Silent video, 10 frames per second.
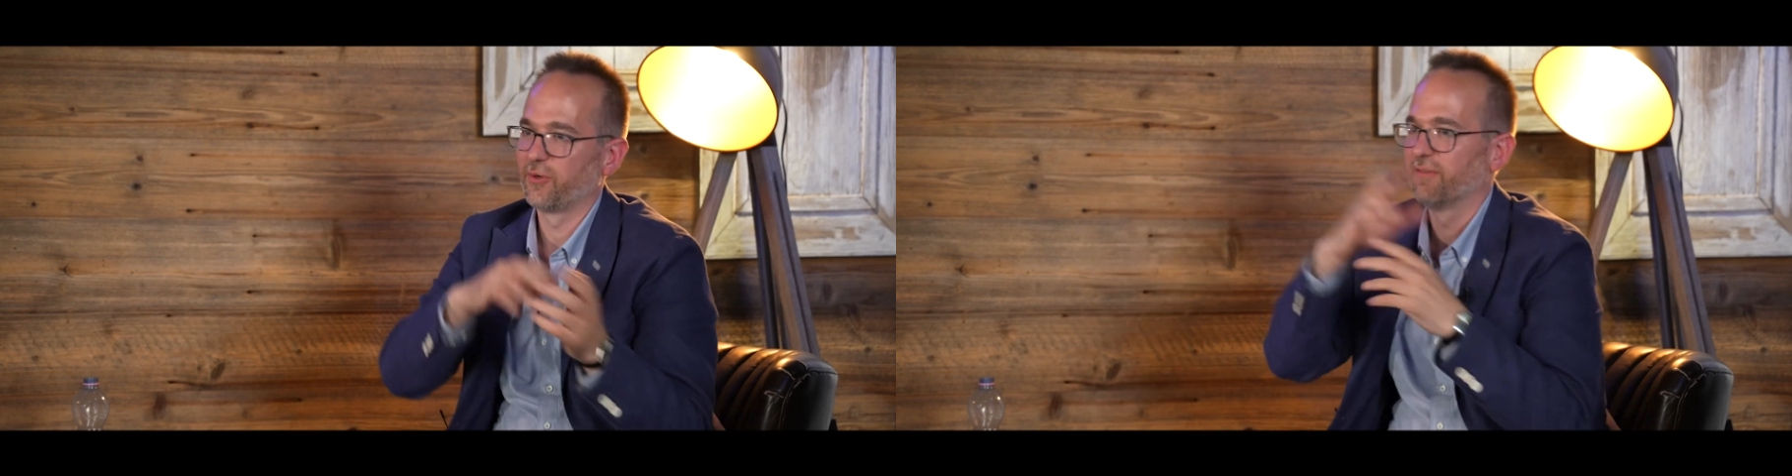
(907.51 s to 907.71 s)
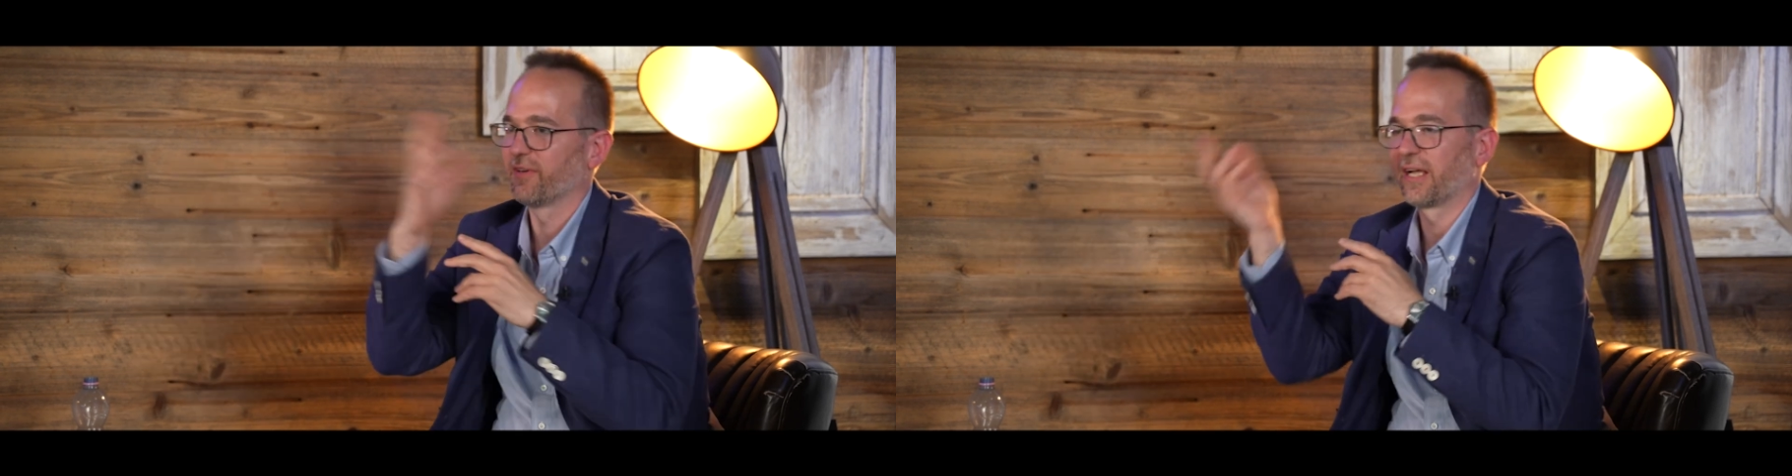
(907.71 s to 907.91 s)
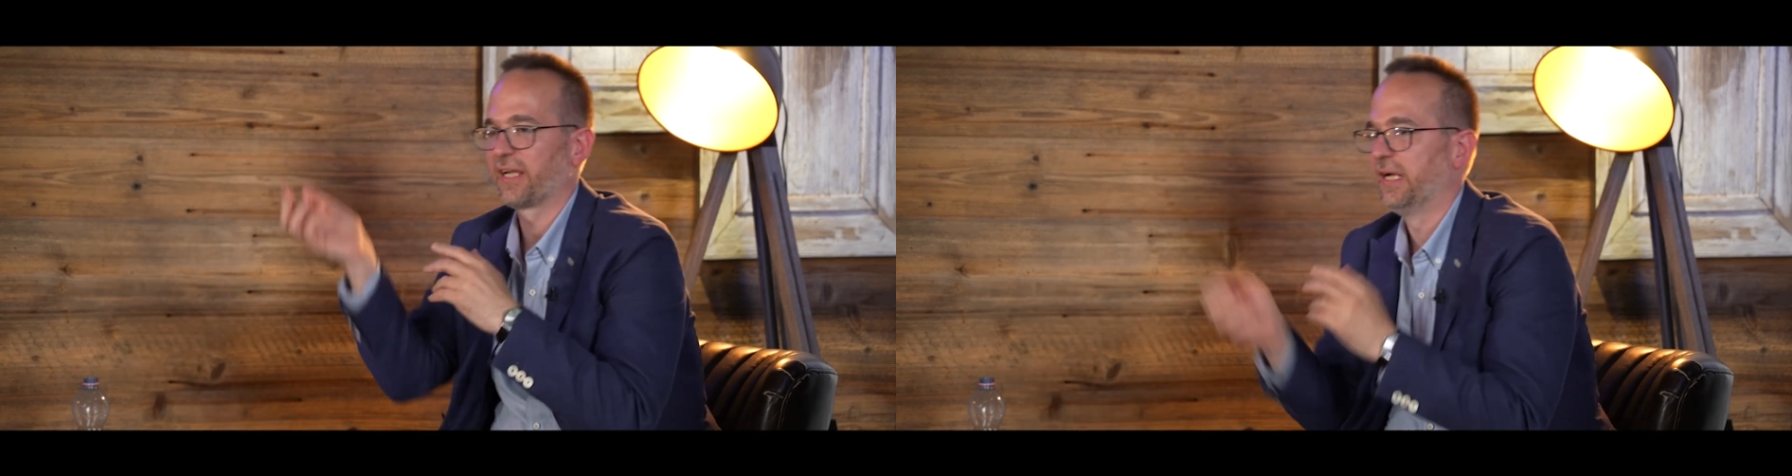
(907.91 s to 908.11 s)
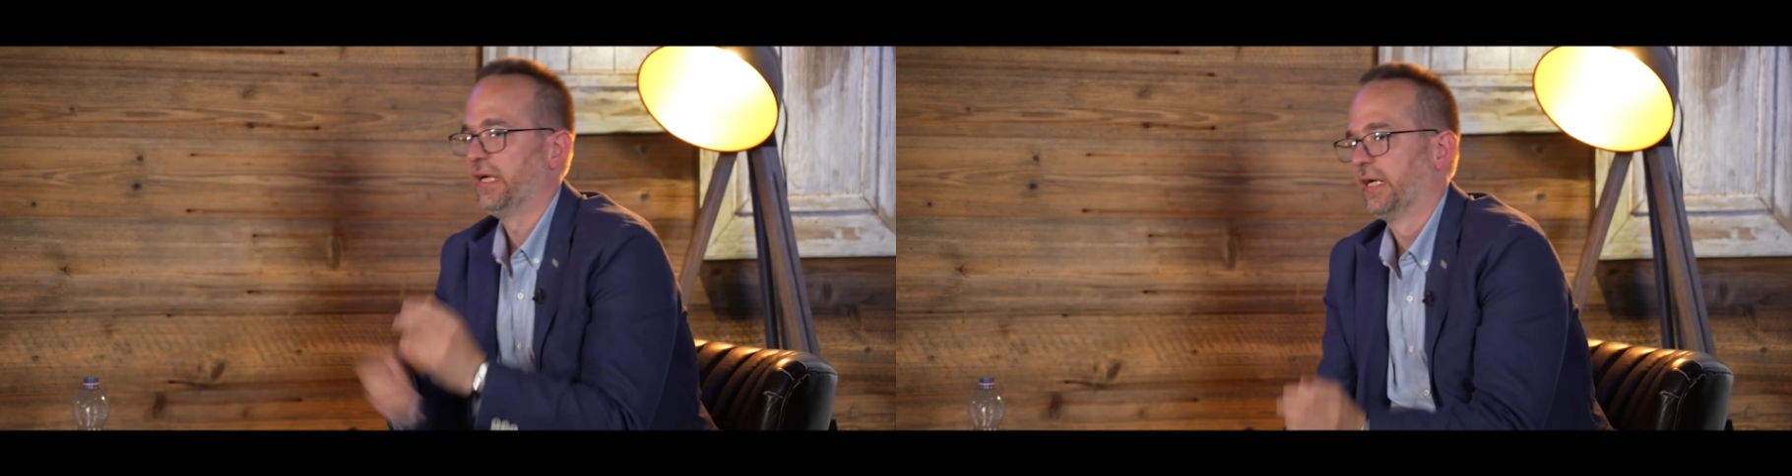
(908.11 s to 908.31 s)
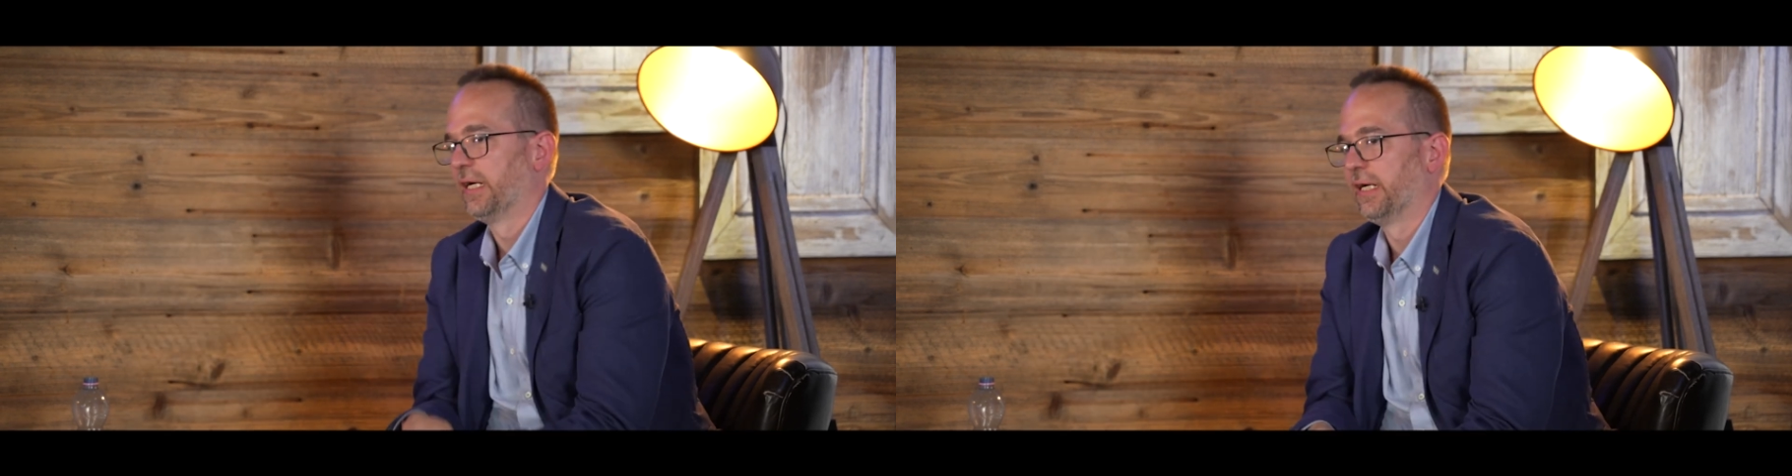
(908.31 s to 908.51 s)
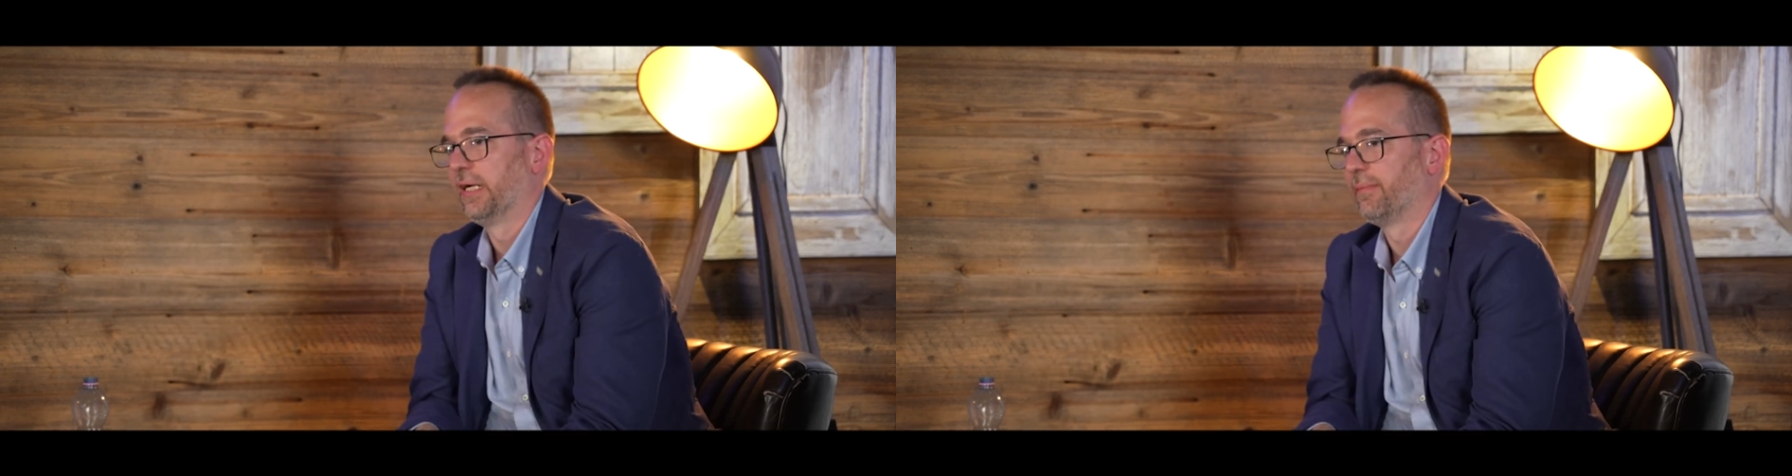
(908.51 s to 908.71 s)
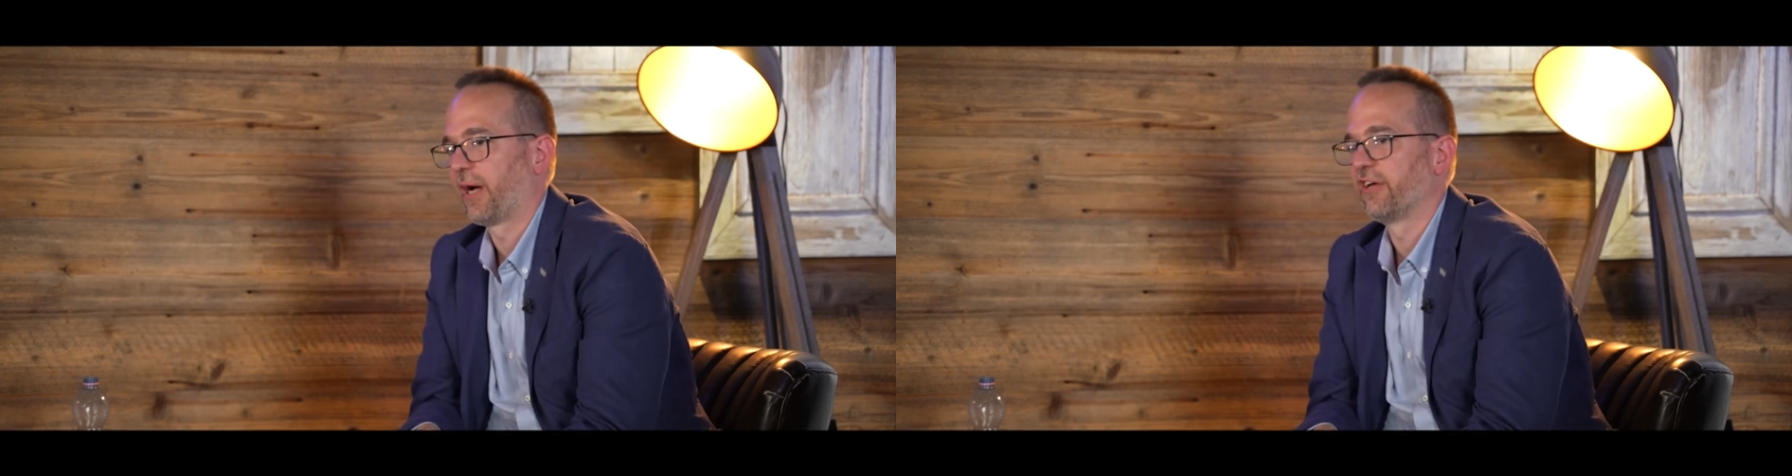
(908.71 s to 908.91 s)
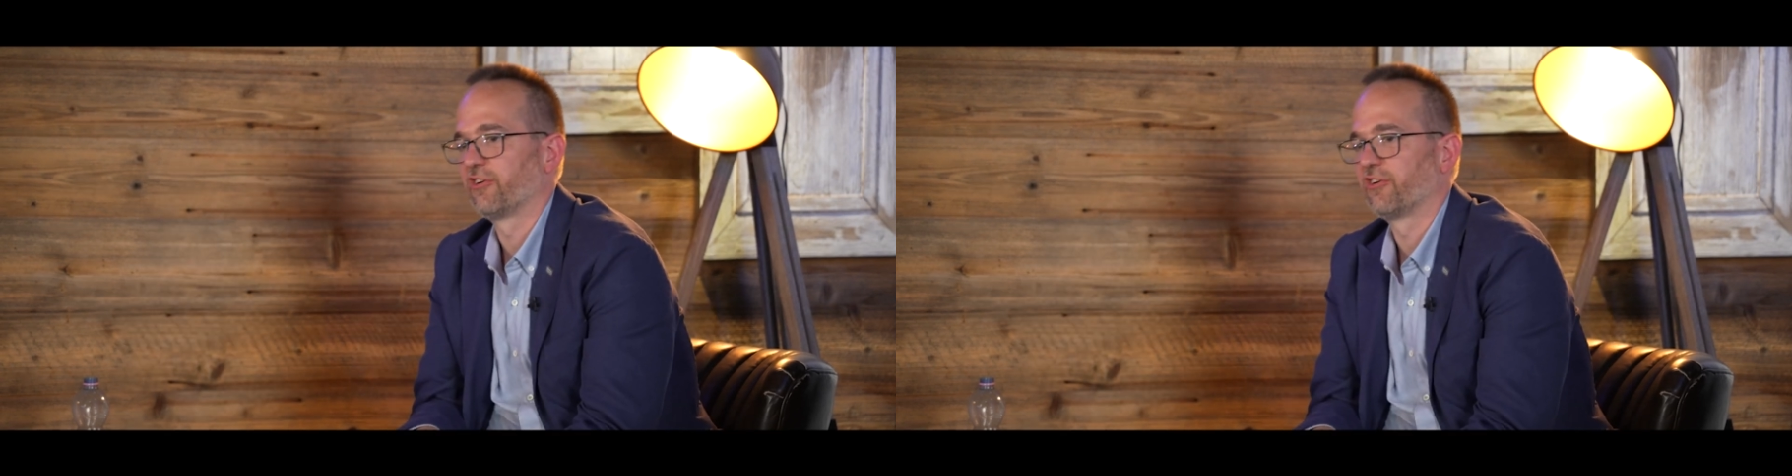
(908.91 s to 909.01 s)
You have like Brian